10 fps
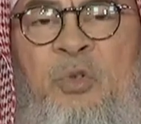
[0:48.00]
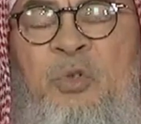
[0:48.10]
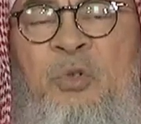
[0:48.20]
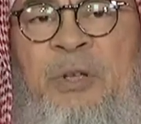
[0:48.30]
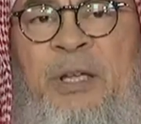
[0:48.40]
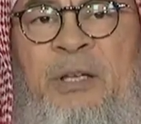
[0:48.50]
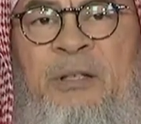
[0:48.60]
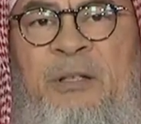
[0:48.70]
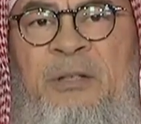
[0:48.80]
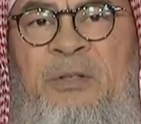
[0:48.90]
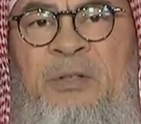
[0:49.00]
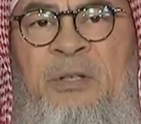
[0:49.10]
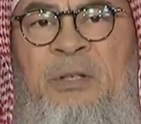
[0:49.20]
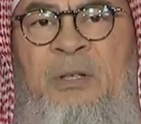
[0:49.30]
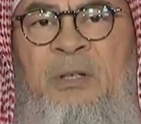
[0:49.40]
due to your ignorance
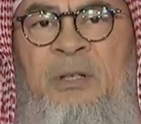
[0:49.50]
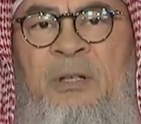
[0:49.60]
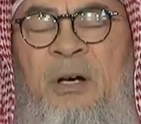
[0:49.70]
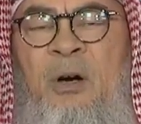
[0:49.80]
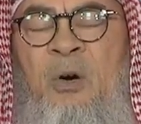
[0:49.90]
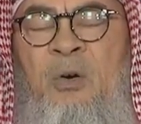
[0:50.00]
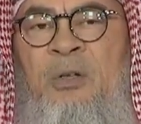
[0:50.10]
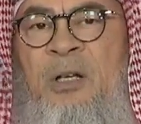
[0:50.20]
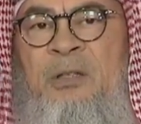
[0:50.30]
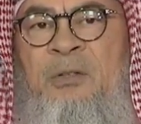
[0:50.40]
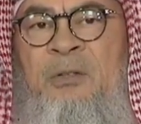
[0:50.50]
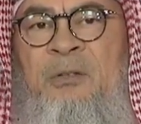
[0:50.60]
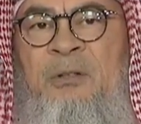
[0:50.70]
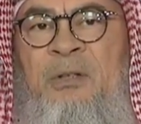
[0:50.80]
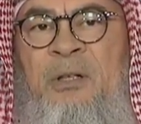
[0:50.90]
or not
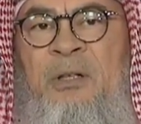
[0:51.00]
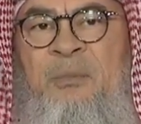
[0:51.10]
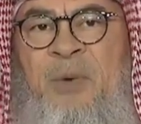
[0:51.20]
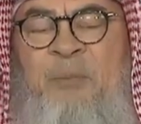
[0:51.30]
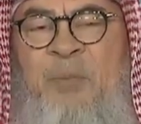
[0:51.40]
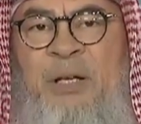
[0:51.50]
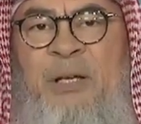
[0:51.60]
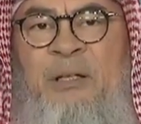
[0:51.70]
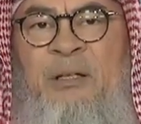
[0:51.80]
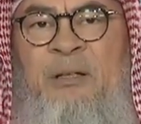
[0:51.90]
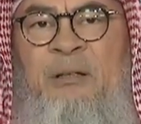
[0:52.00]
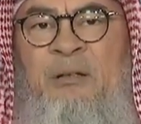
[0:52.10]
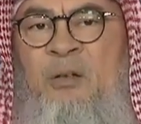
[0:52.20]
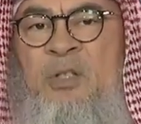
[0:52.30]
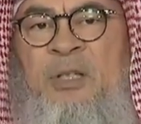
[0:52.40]
uh, remembering,
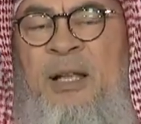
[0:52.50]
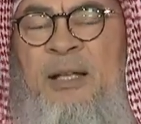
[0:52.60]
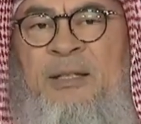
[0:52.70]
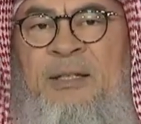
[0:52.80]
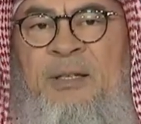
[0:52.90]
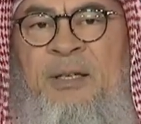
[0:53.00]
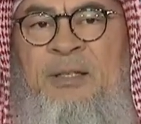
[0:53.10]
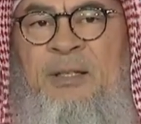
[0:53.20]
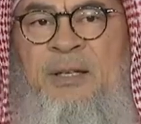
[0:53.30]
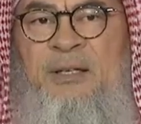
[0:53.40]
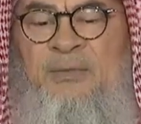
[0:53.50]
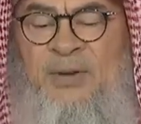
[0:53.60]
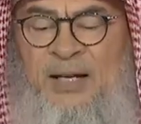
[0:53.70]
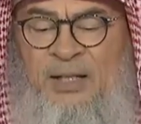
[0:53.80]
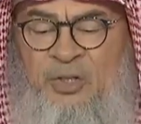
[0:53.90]
your salat is, is, is
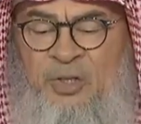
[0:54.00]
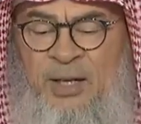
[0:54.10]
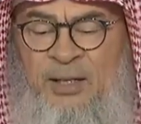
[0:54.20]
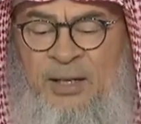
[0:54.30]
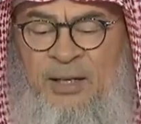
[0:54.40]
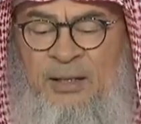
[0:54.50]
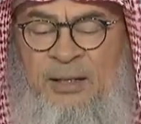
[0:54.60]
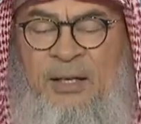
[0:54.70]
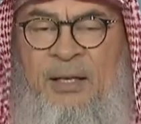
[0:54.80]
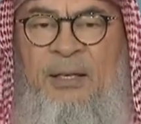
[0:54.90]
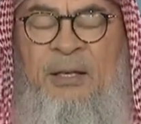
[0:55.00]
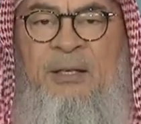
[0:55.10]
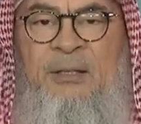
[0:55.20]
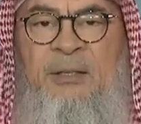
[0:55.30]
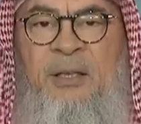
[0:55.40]
valid, inshallah, and there
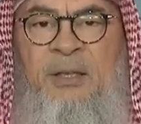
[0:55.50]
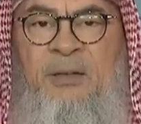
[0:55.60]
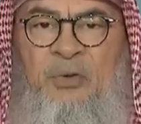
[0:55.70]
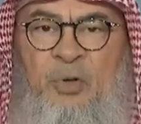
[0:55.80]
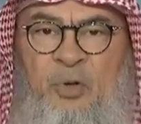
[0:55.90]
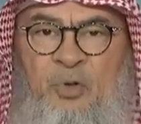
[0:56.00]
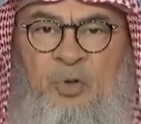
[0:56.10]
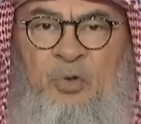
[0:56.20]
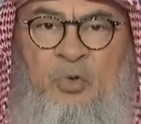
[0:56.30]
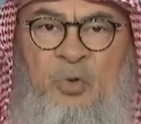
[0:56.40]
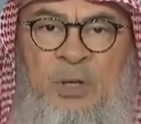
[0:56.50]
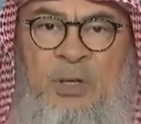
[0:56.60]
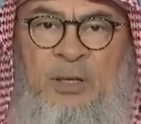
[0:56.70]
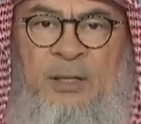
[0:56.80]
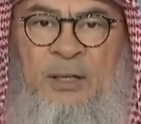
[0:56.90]
is nothing for you to do
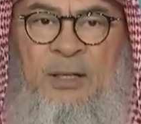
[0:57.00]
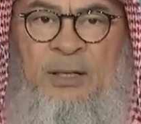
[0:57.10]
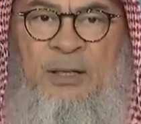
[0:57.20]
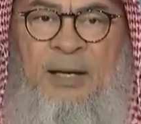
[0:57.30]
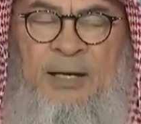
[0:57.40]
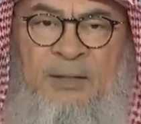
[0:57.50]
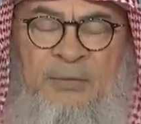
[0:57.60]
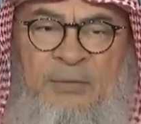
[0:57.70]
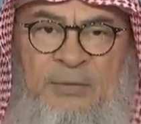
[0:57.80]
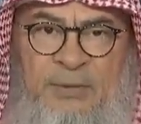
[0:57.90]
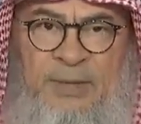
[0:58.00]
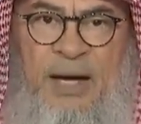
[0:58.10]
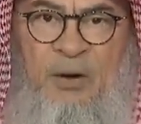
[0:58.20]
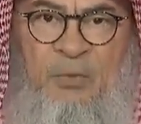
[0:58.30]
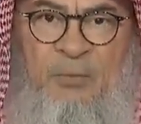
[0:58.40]
uh, as of
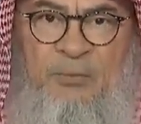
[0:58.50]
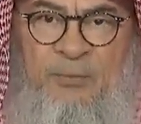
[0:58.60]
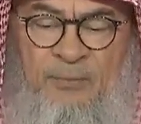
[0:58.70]
now.